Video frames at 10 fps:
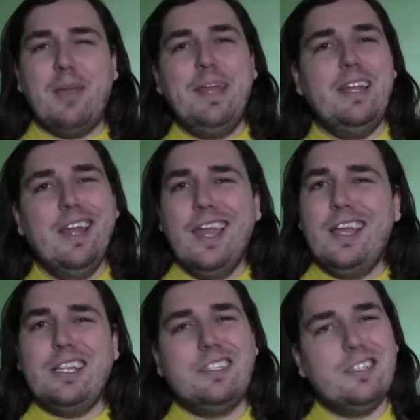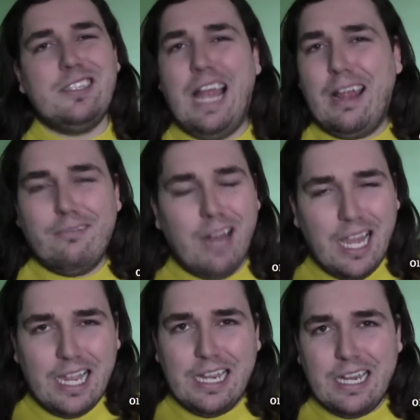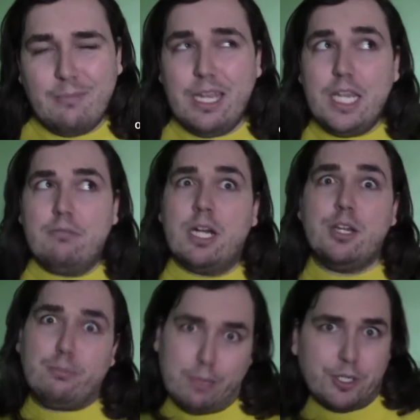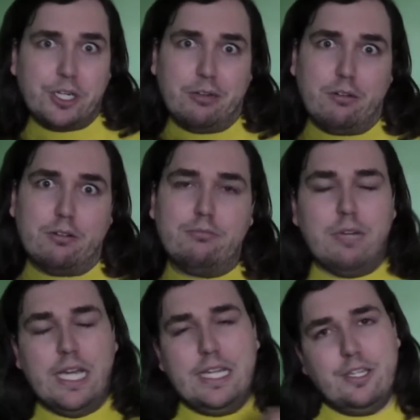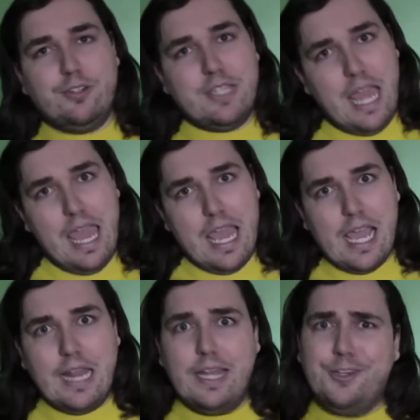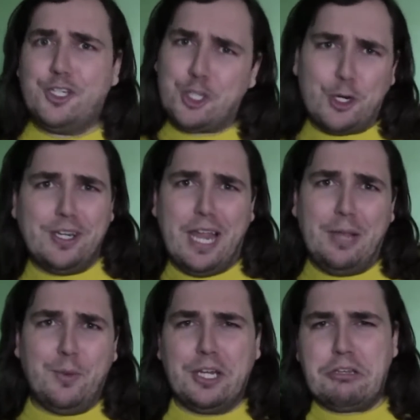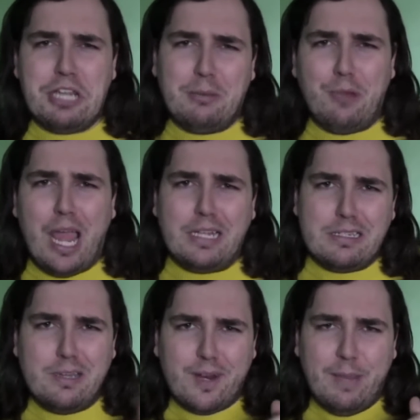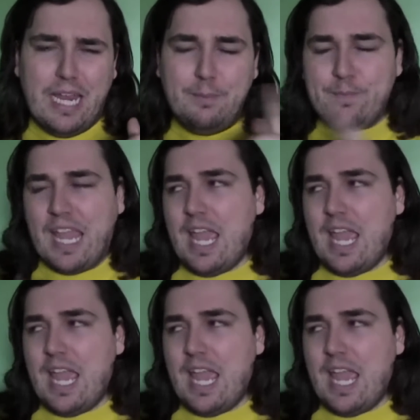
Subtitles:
I mean, it's just like wine. I mean, you want your Bordeaux with your steak and then your Chardonnay with your chicken breast. You know what I mean?